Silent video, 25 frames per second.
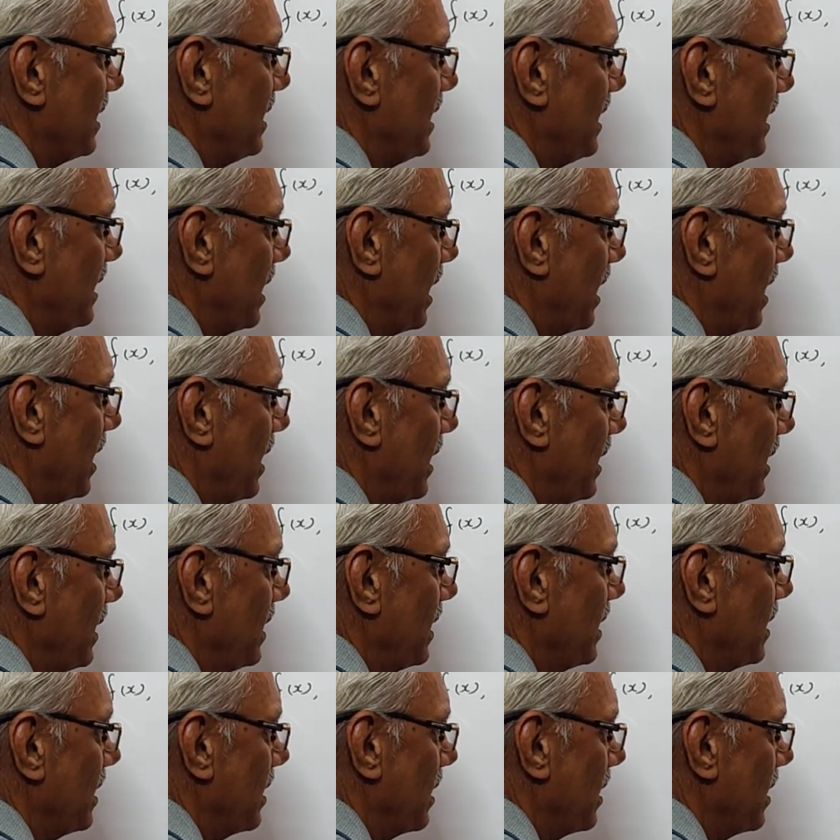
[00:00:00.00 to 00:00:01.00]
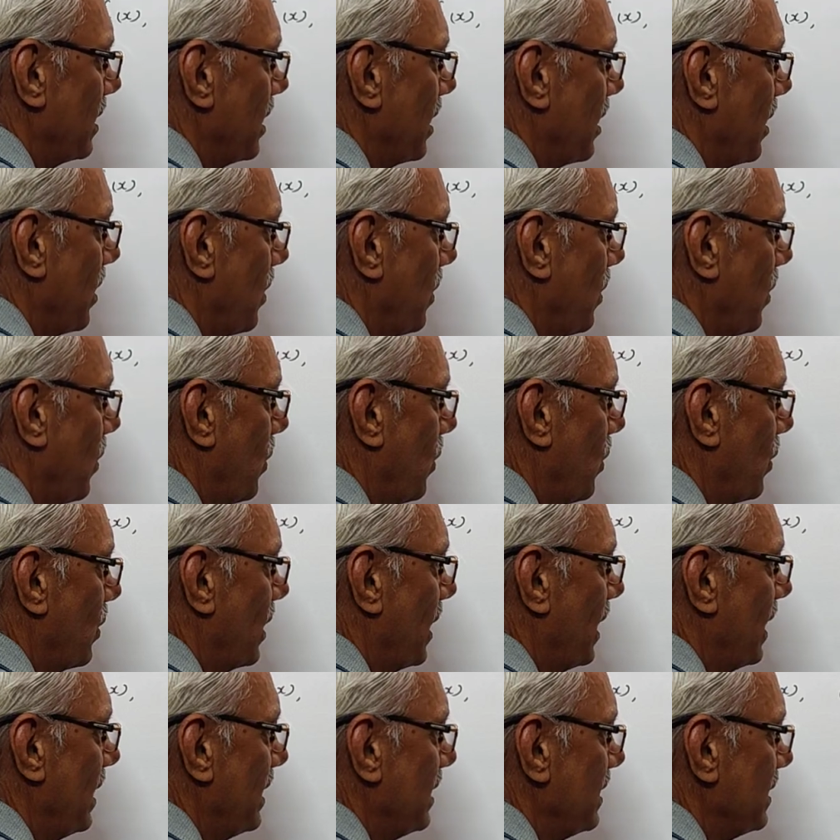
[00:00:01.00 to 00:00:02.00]

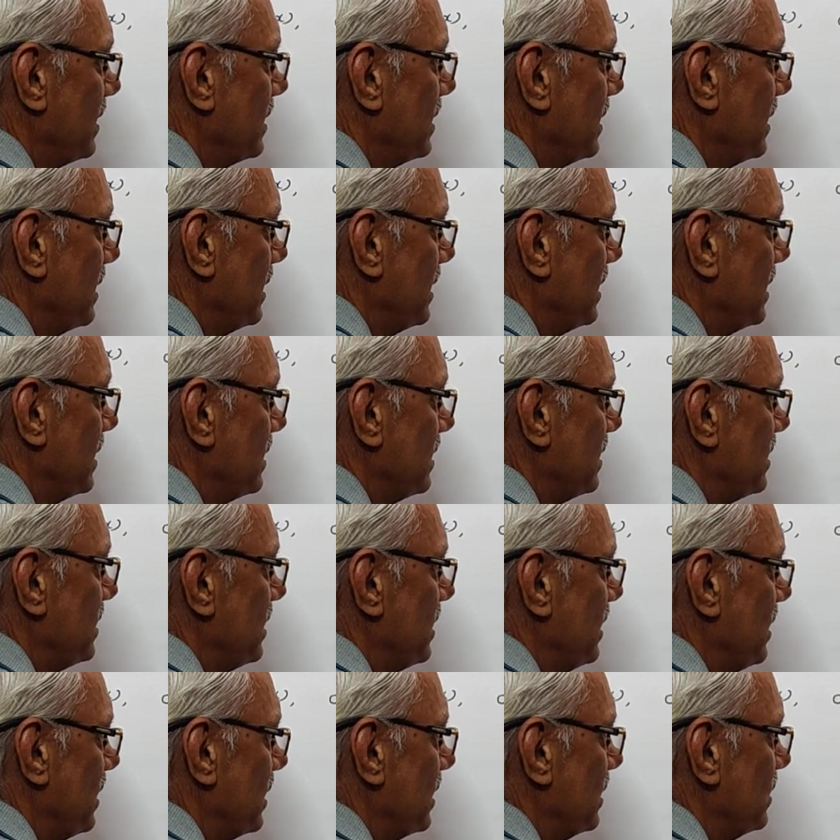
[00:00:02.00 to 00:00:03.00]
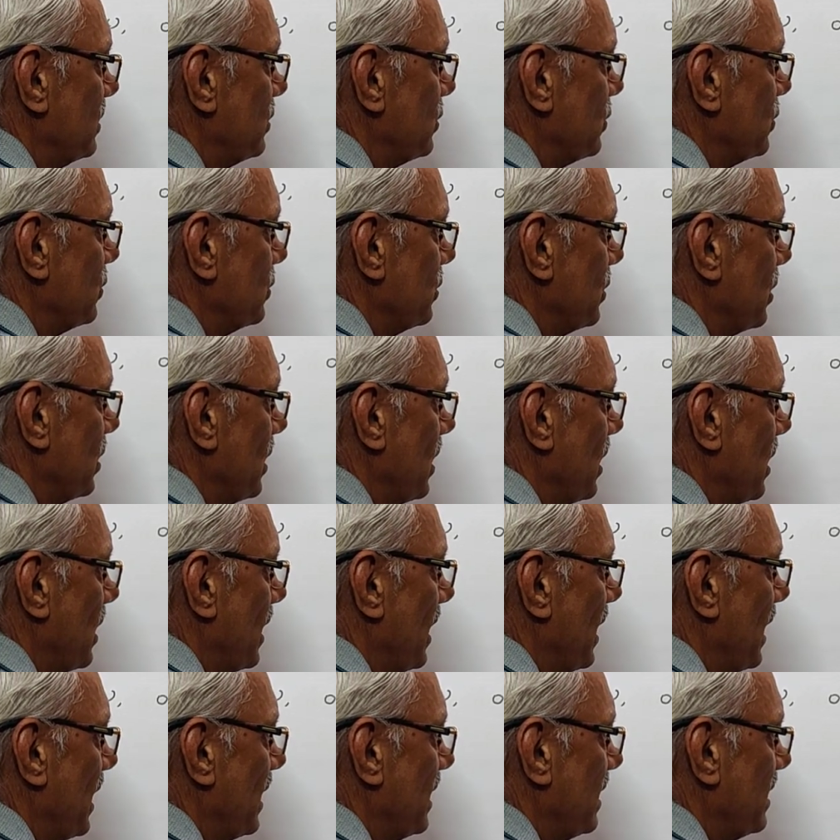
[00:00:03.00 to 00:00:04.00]

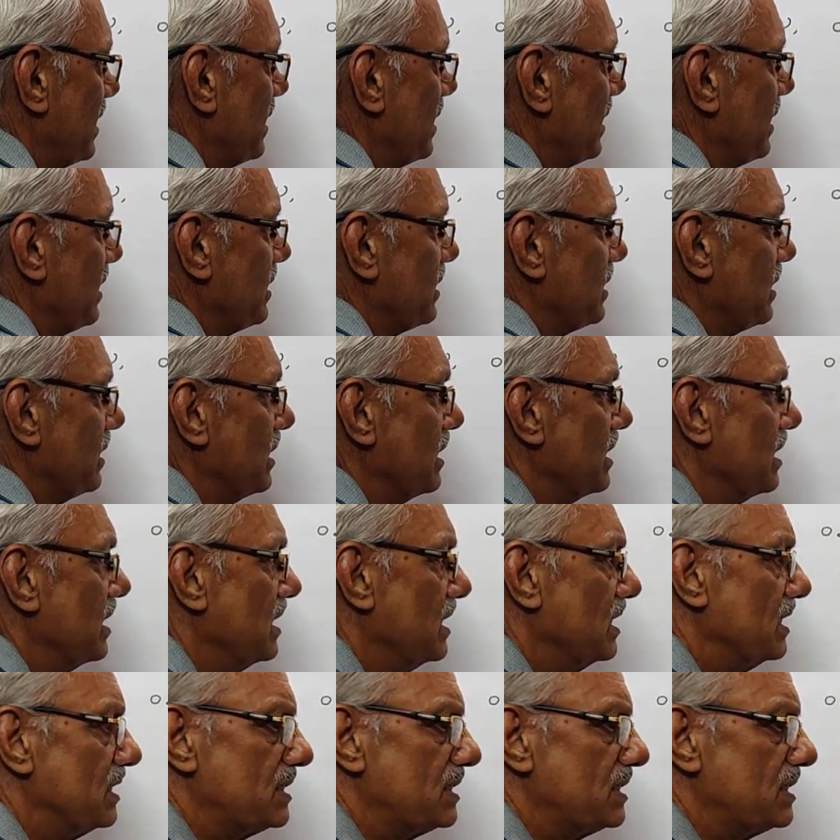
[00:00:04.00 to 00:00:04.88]
D-I-R-I-C-H-L-E-T.